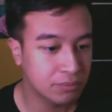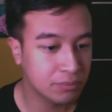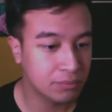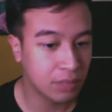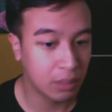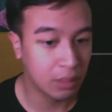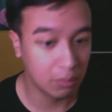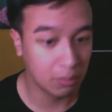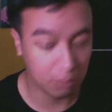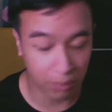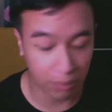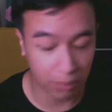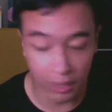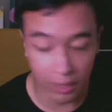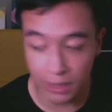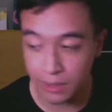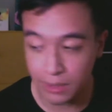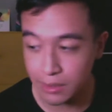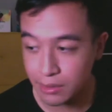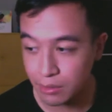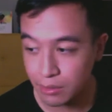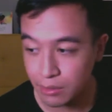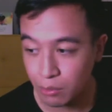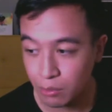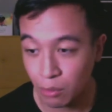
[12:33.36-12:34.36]

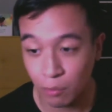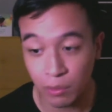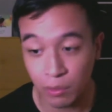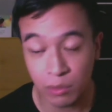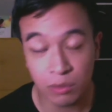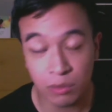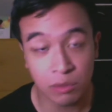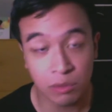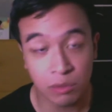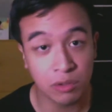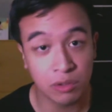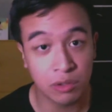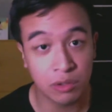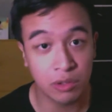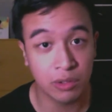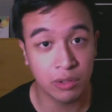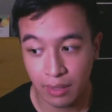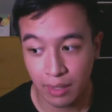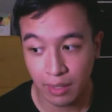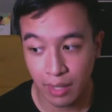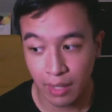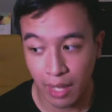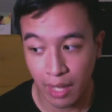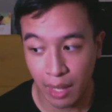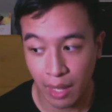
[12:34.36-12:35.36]
But what we could control
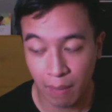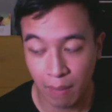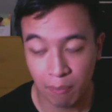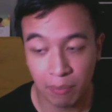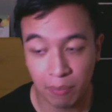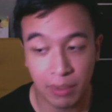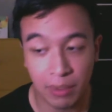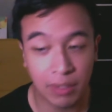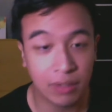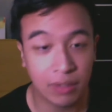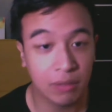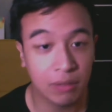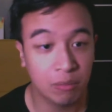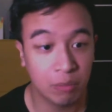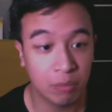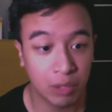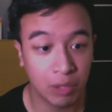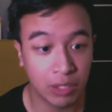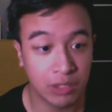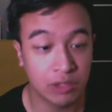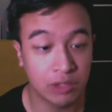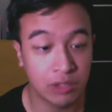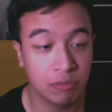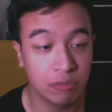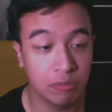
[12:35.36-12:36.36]
is helping
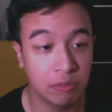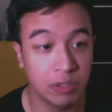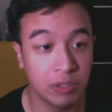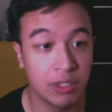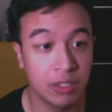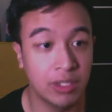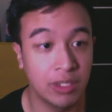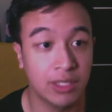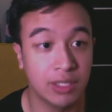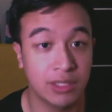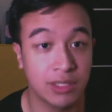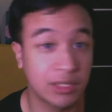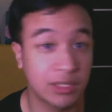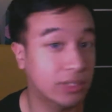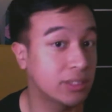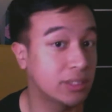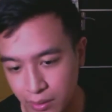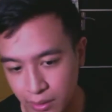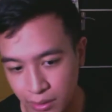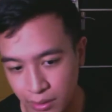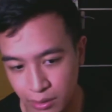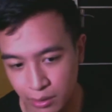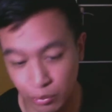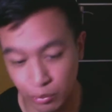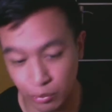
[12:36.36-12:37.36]
progressive media
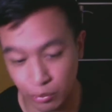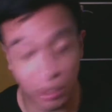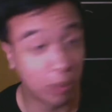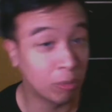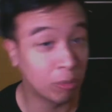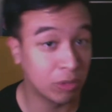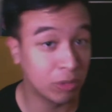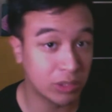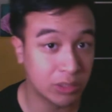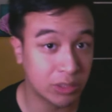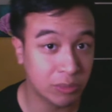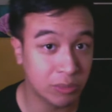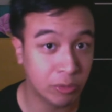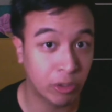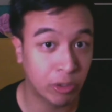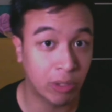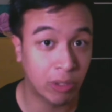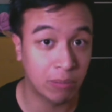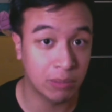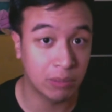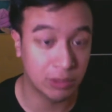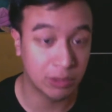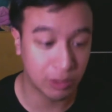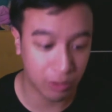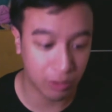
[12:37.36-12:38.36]
succeed to get more
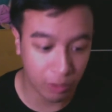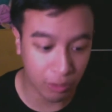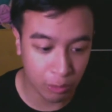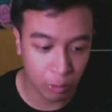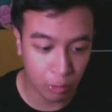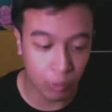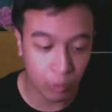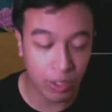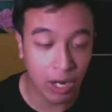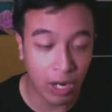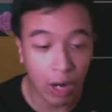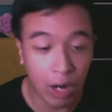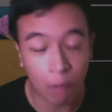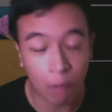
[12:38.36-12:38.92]
subscribers, you know, doing our